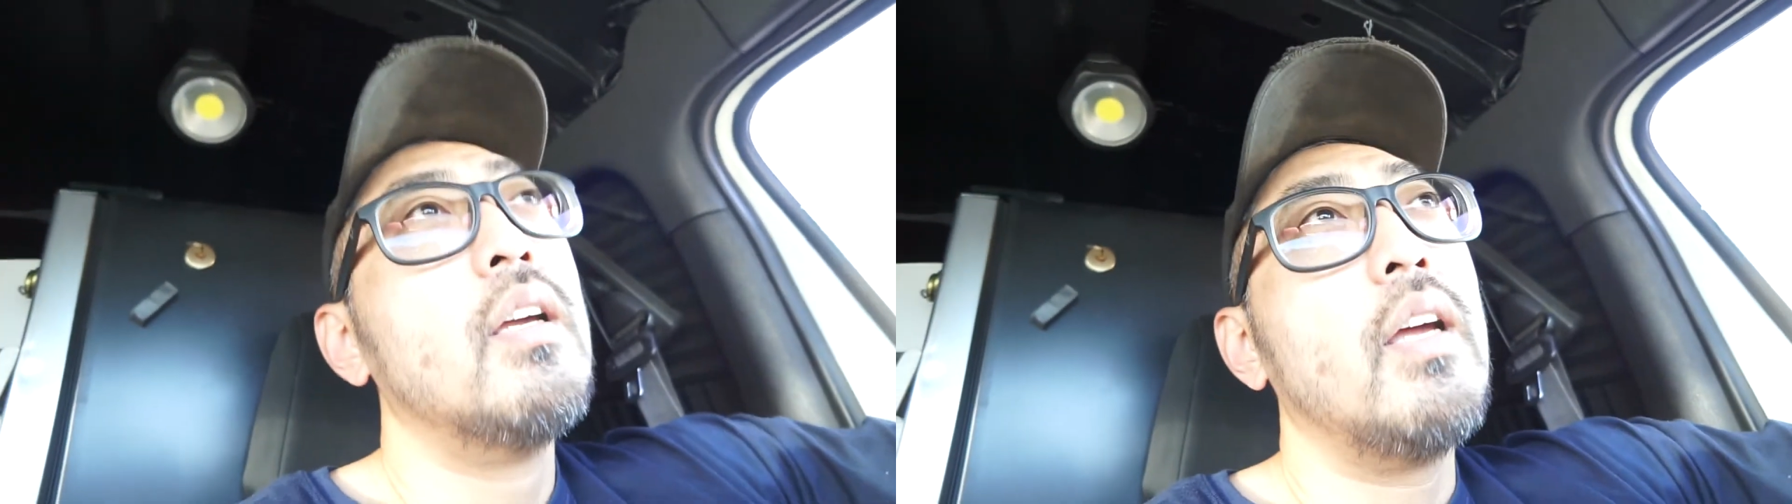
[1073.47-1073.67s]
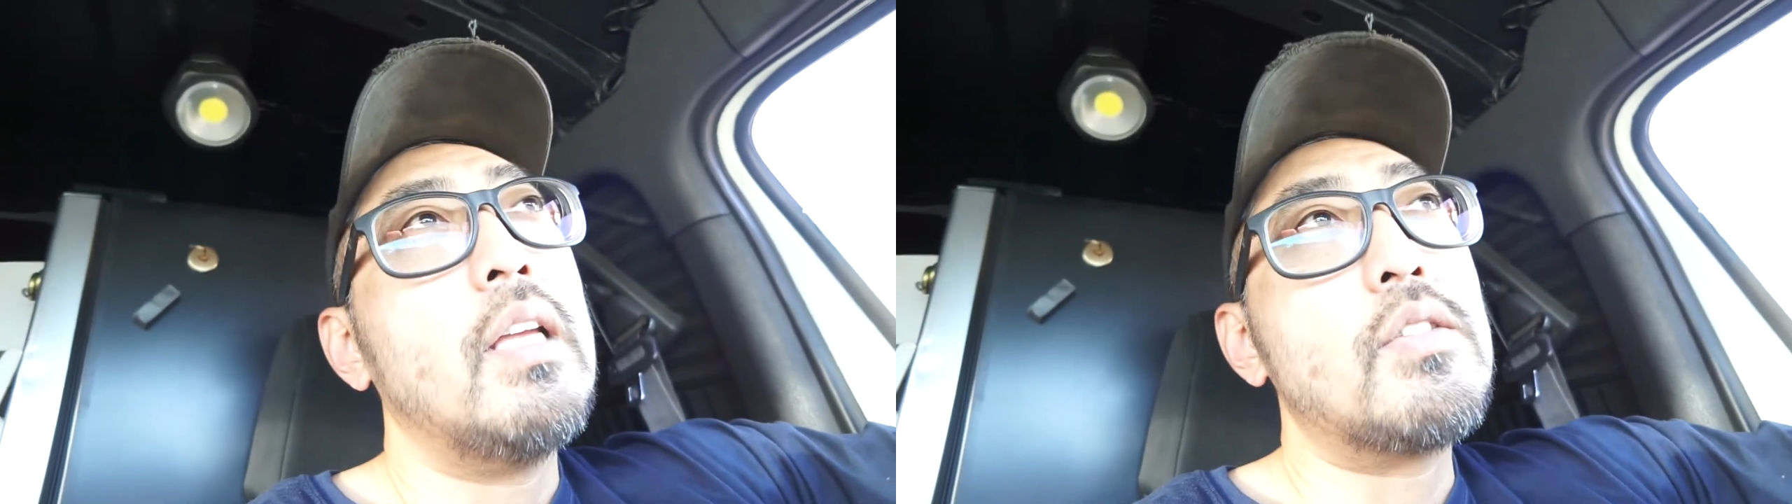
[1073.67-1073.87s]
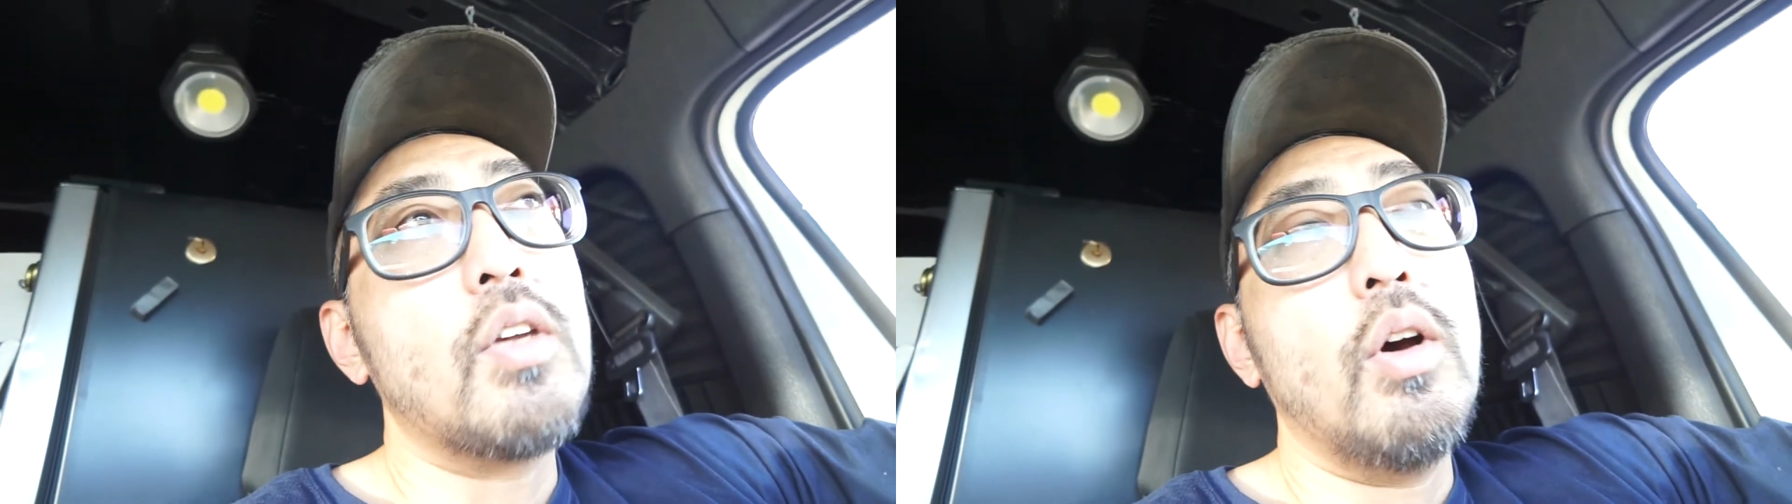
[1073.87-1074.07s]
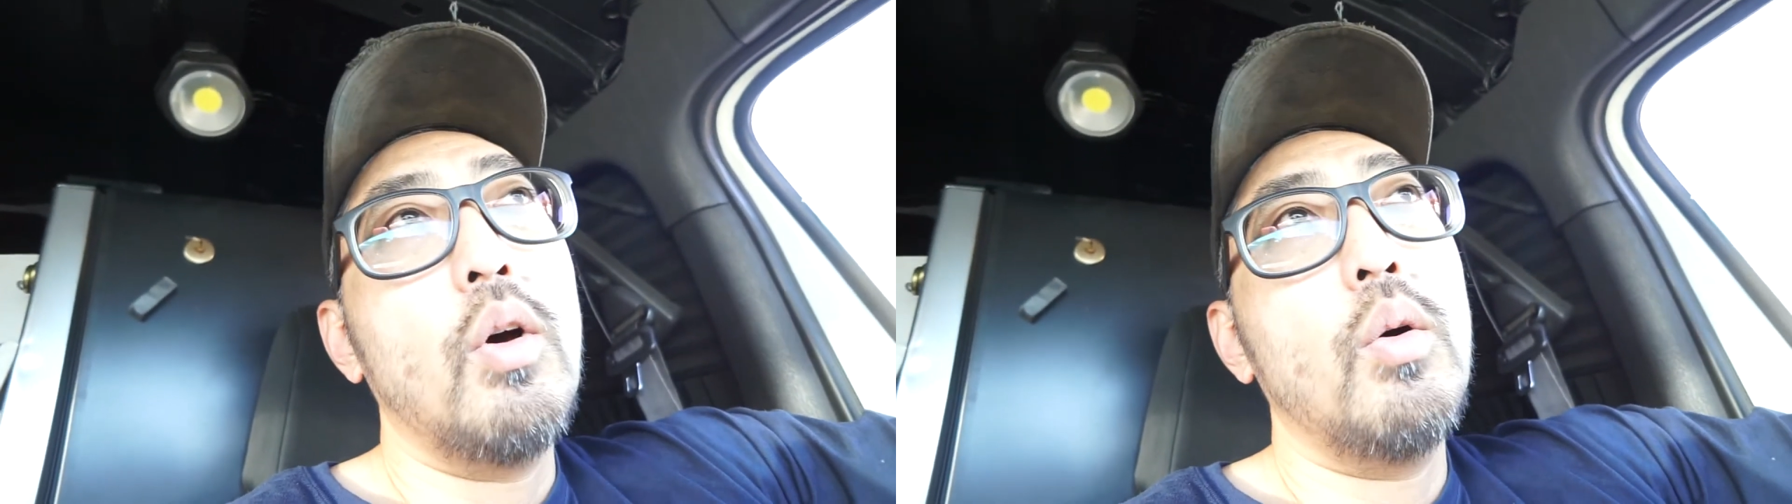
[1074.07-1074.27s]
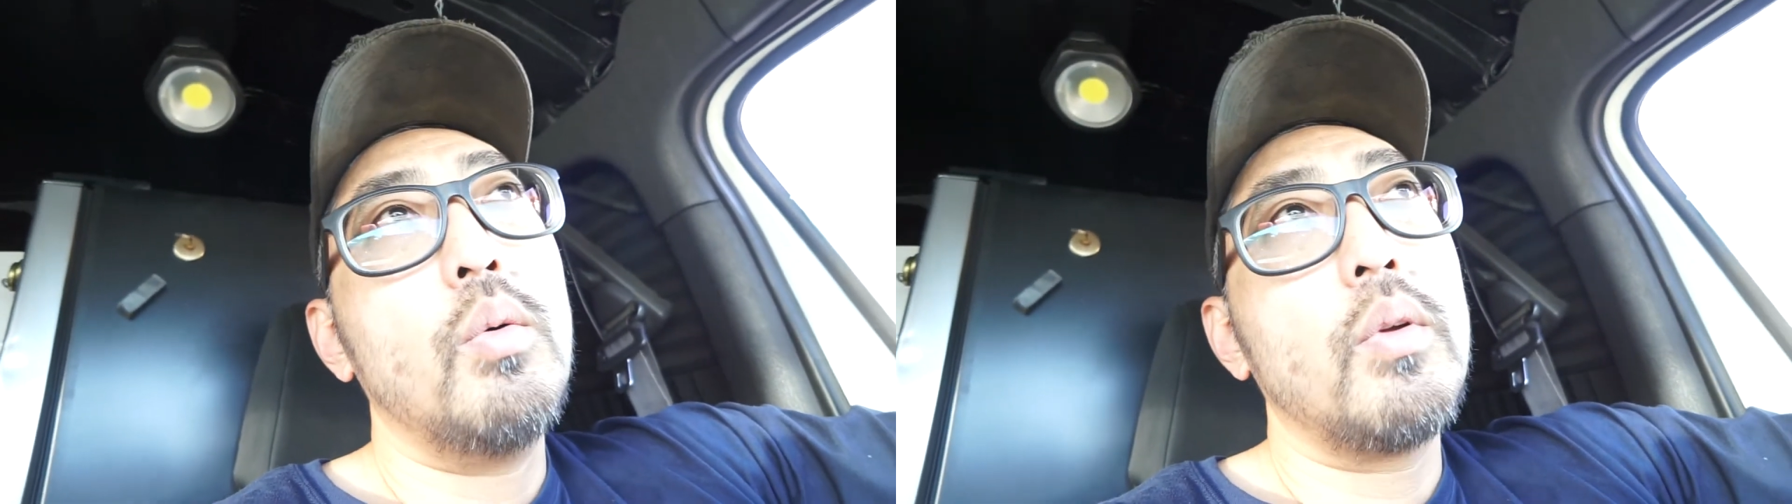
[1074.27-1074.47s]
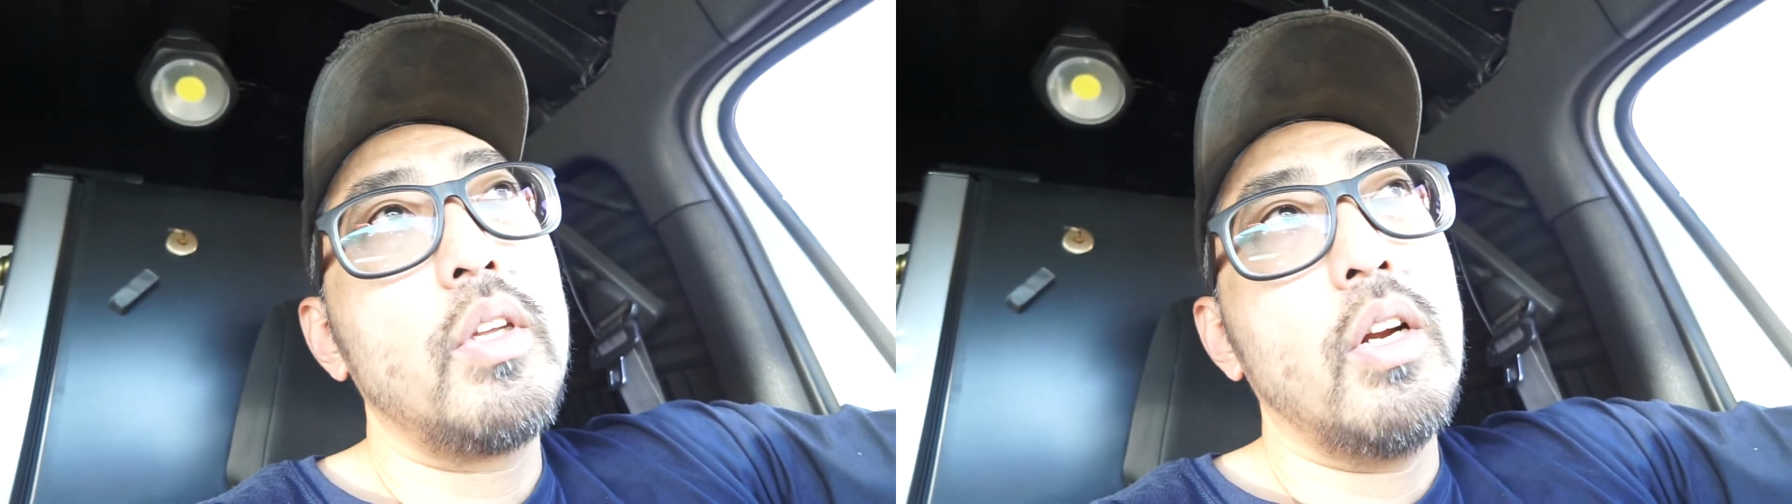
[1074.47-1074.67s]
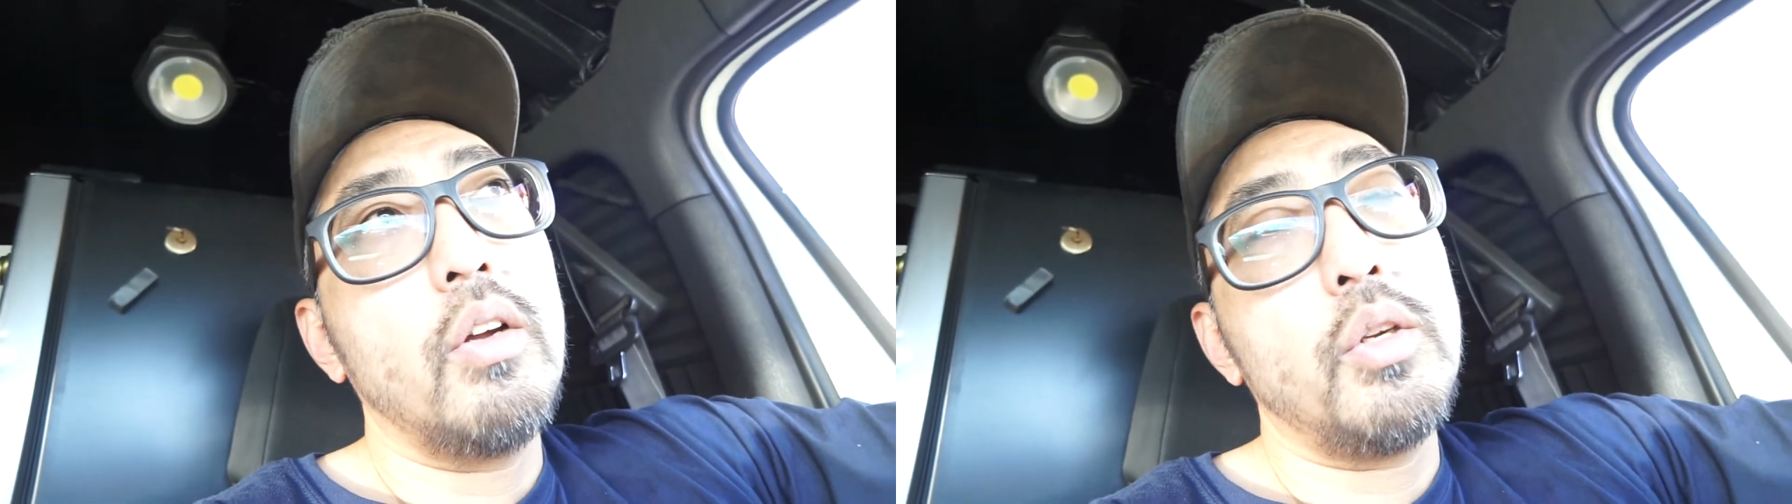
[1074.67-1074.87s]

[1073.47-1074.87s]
And so, you know,